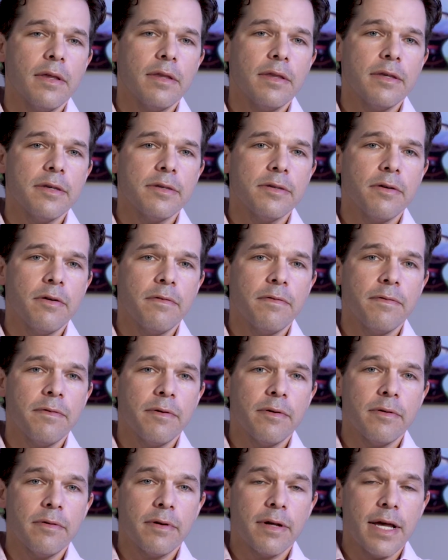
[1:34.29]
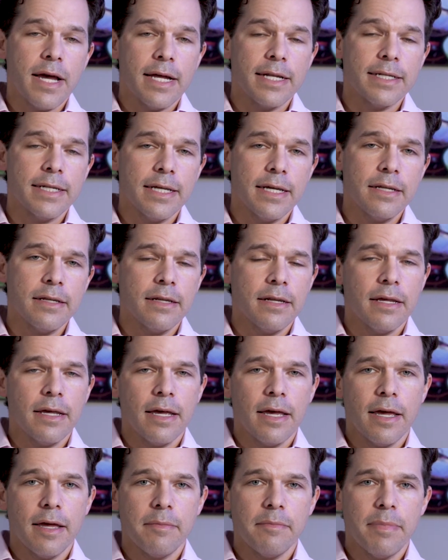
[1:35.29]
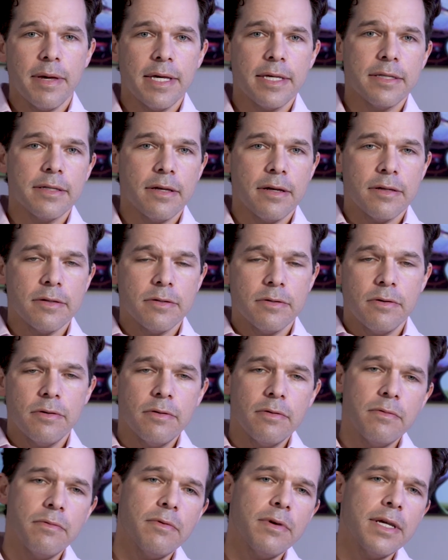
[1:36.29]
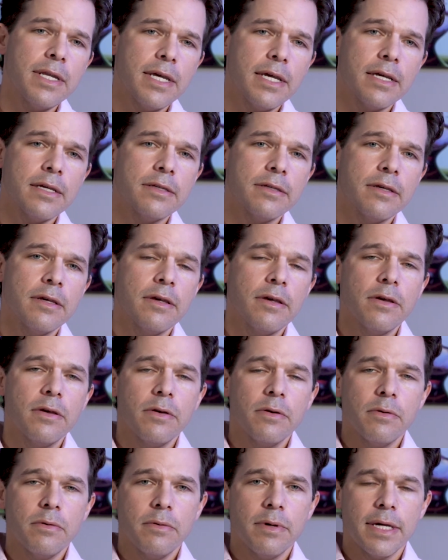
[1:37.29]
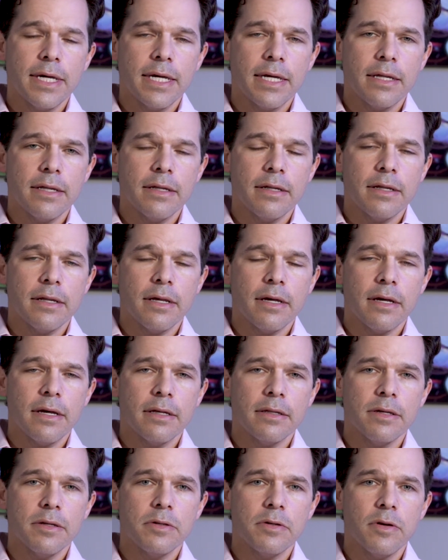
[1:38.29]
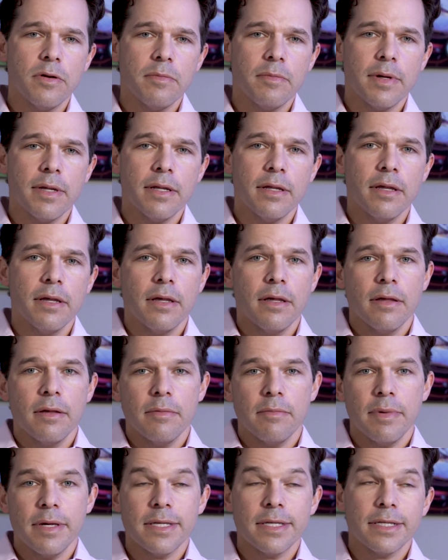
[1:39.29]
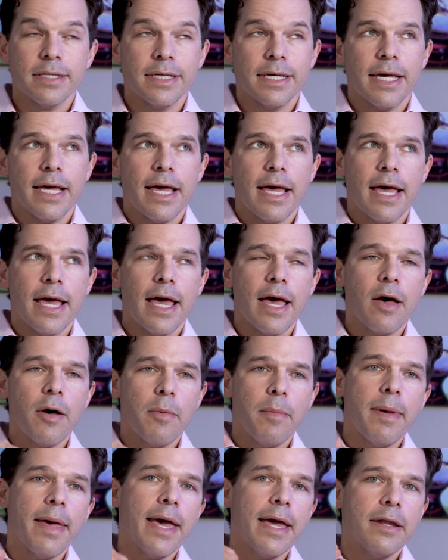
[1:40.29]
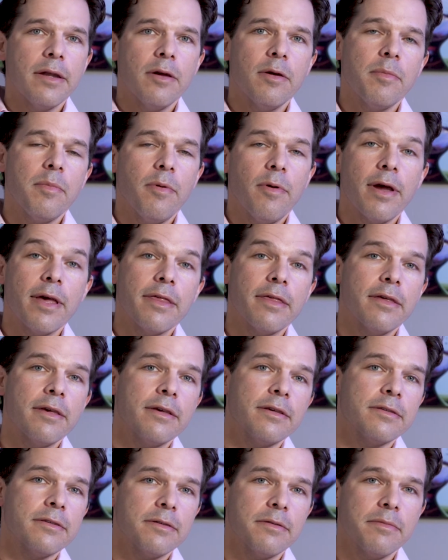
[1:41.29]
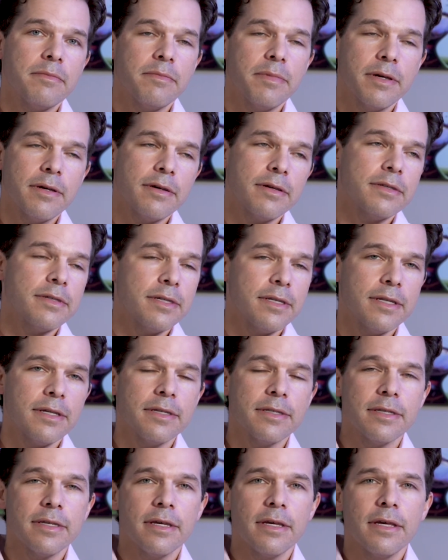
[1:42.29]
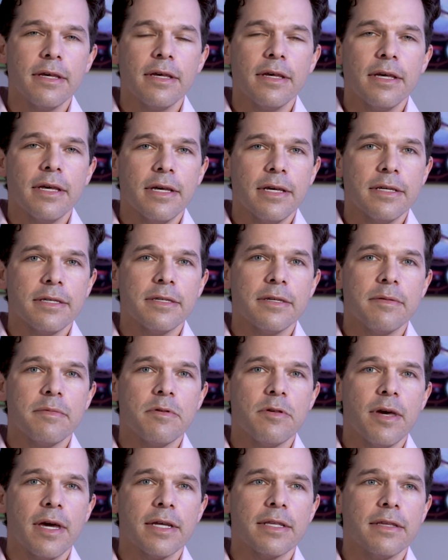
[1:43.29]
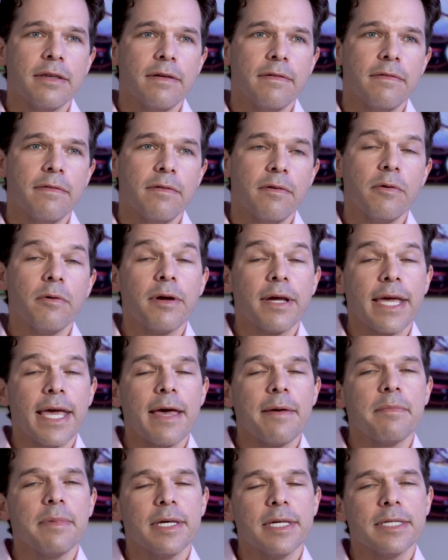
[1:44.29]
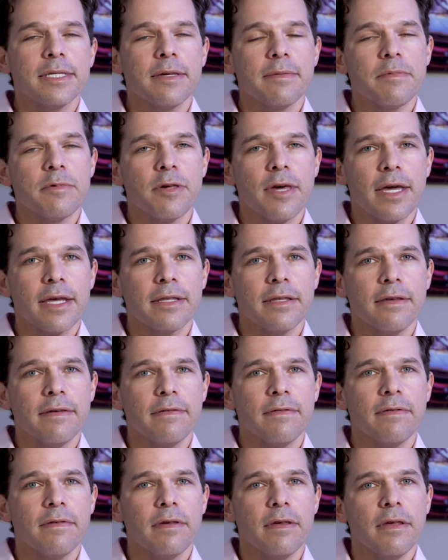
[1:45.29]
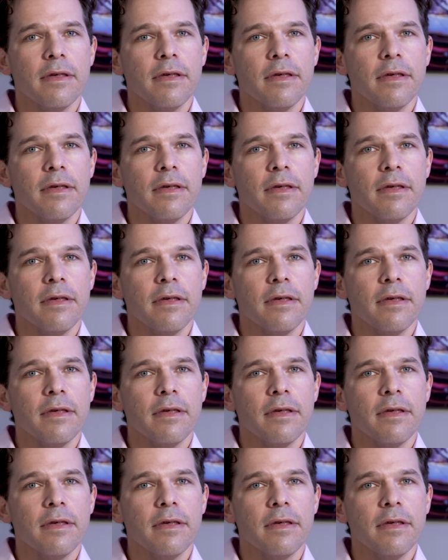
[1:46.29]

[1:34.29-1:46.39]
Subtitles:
the sulfur content, and based on certain readings, we can determine basically how bad your breath is, because it is a subjective, or it can be a subjective